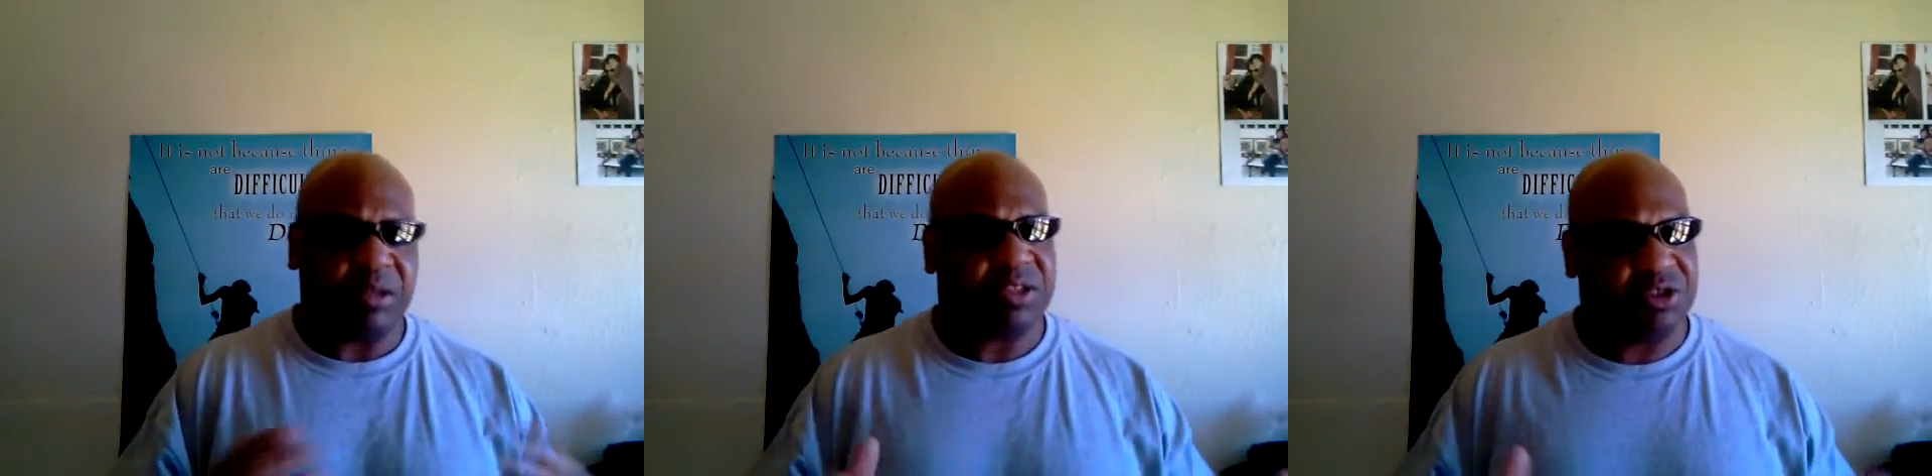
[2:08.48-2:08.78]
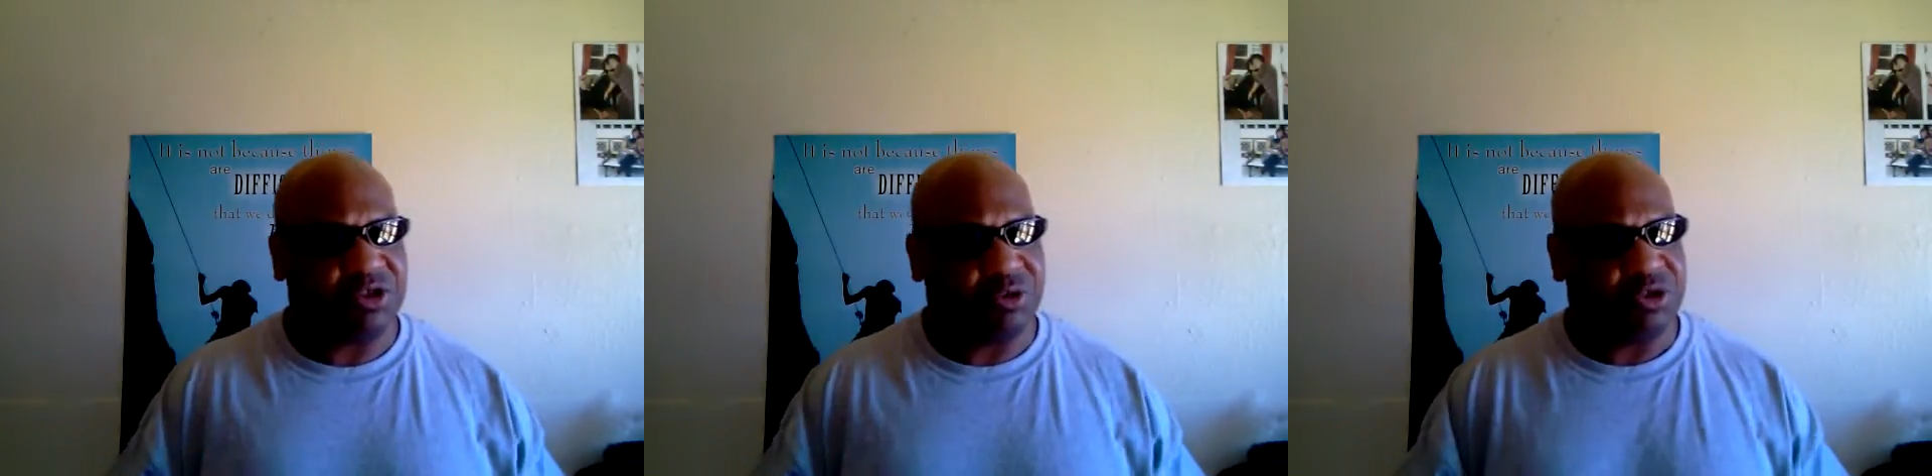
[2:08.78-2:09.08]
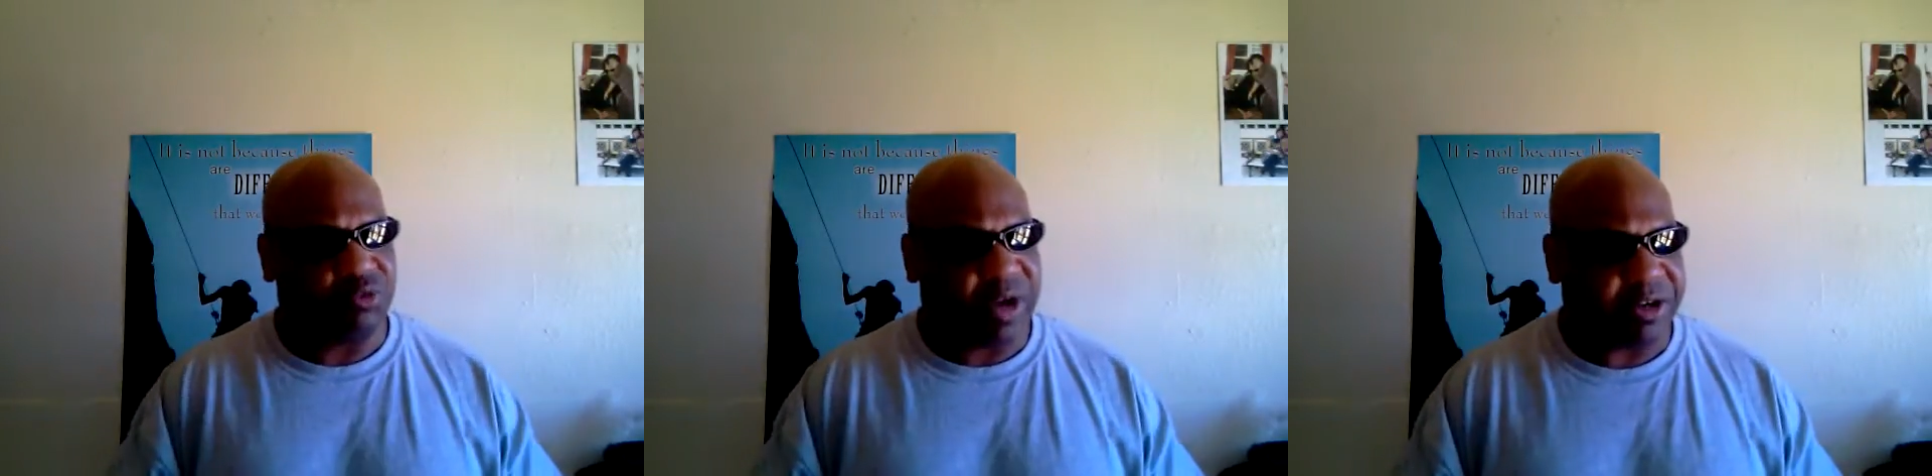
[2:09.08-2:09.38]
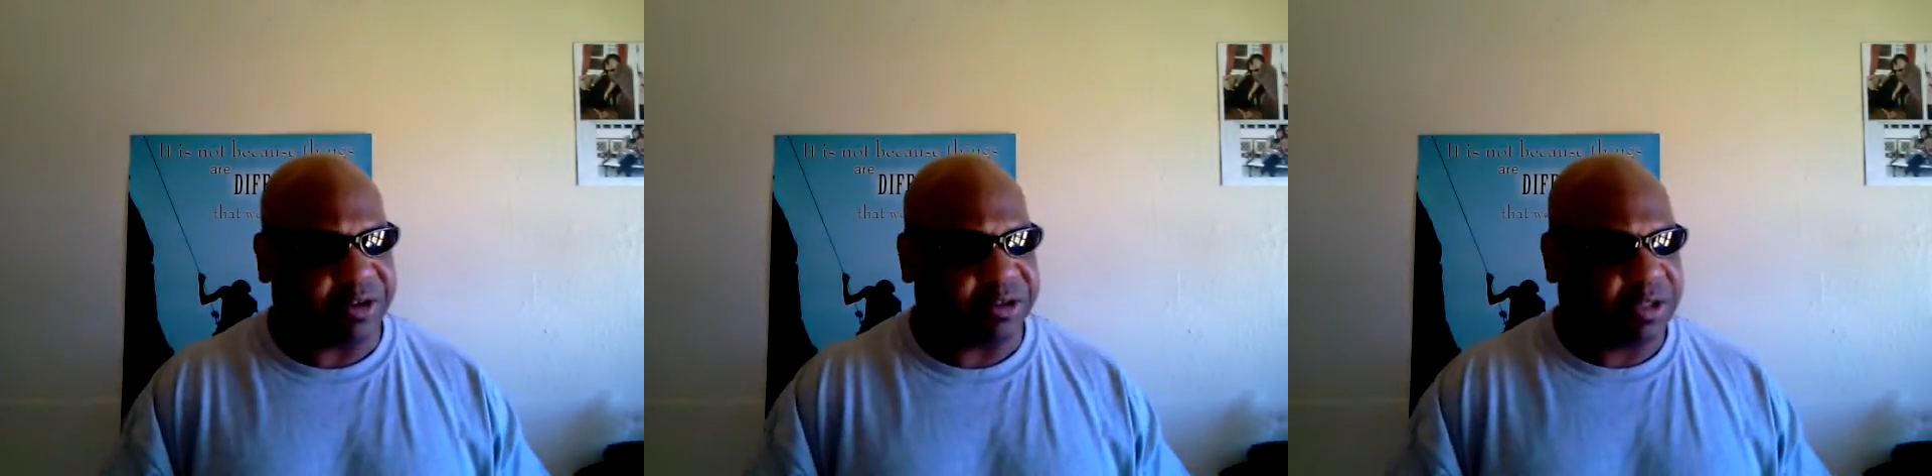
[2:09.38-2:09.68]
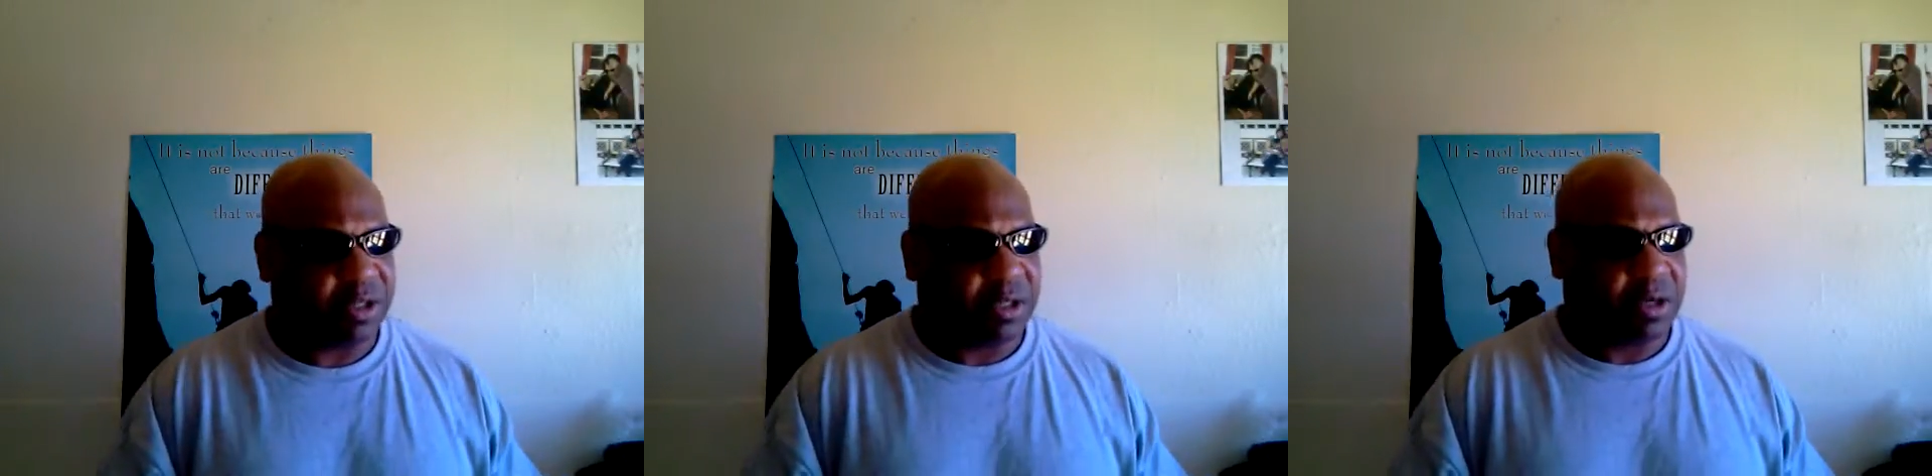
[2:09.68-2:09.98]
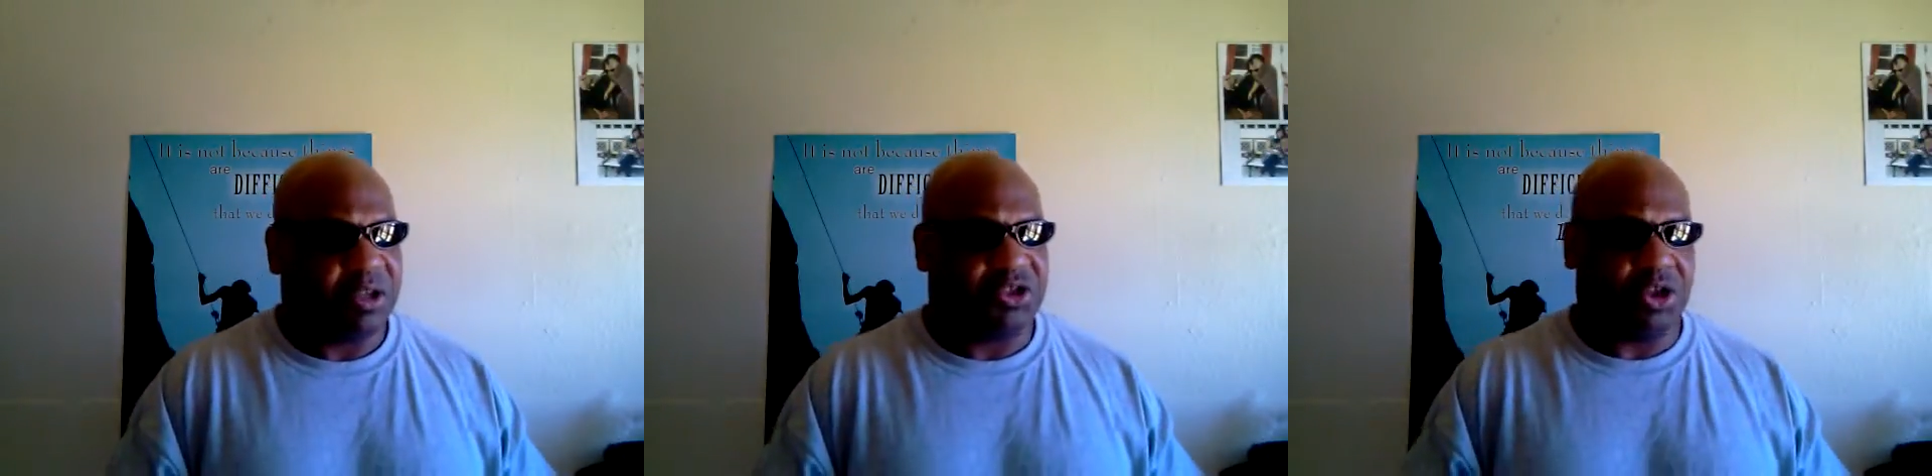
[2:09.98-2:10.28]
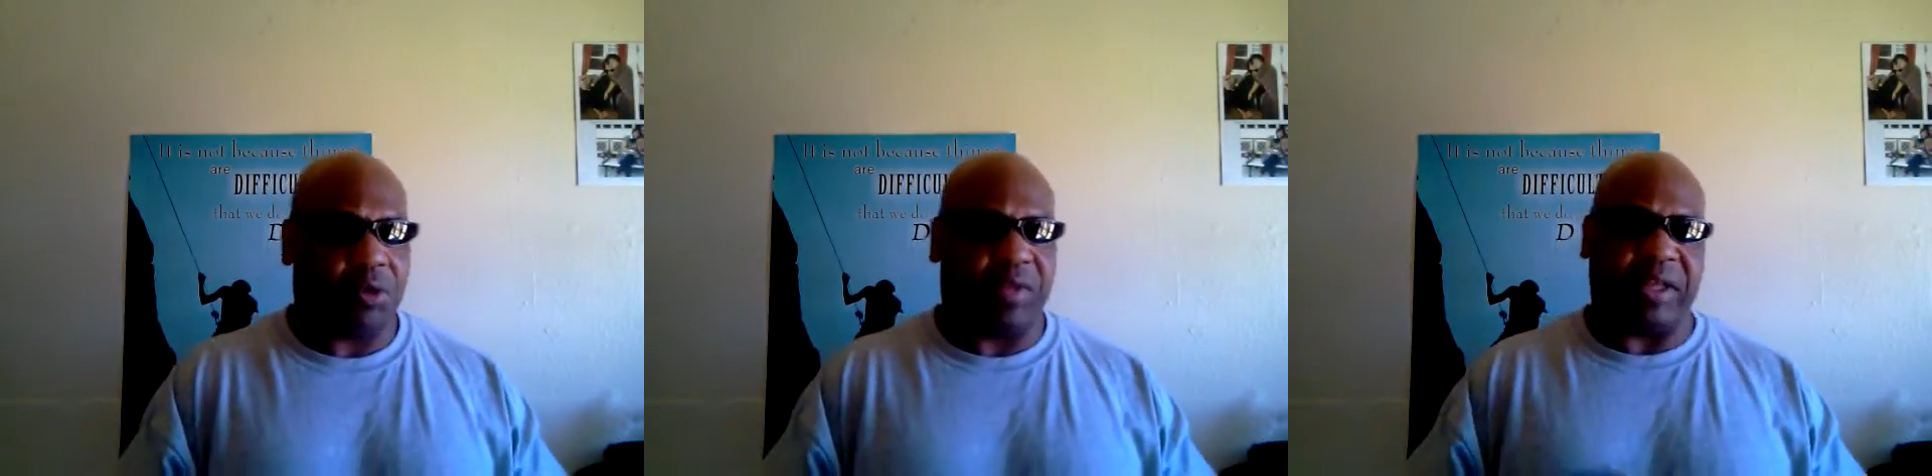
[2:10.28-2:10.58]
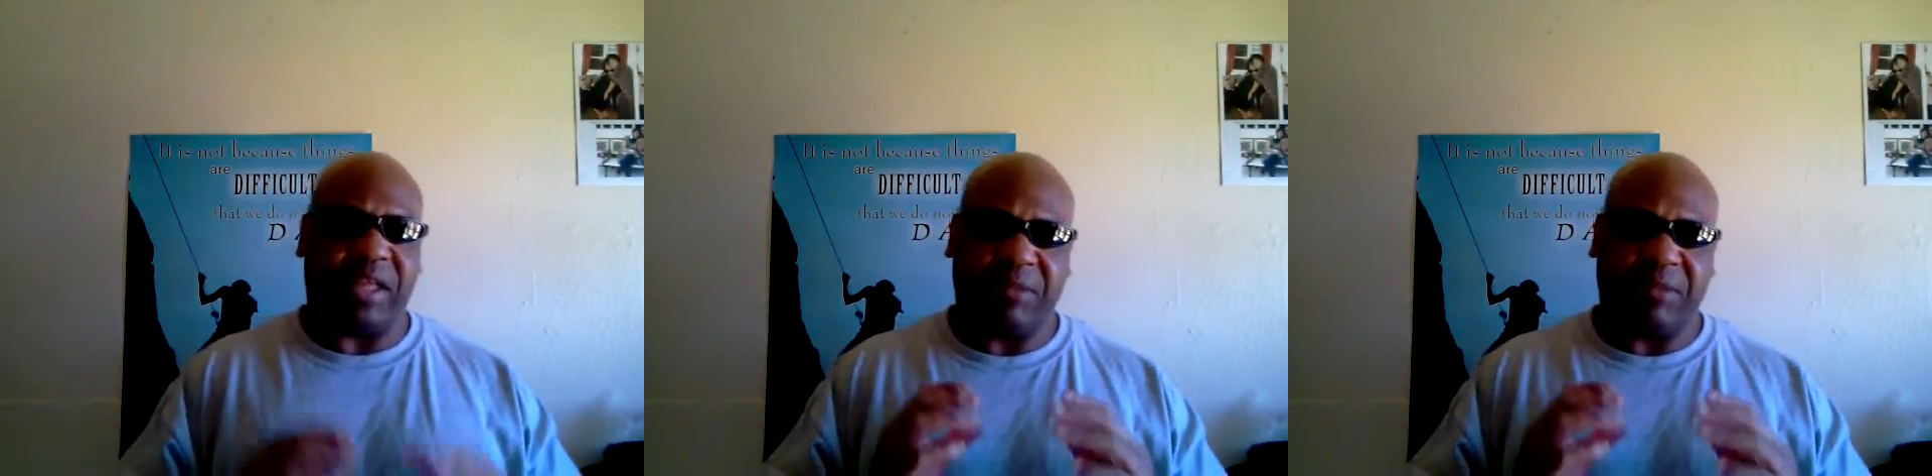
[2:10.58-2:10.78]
institution records show that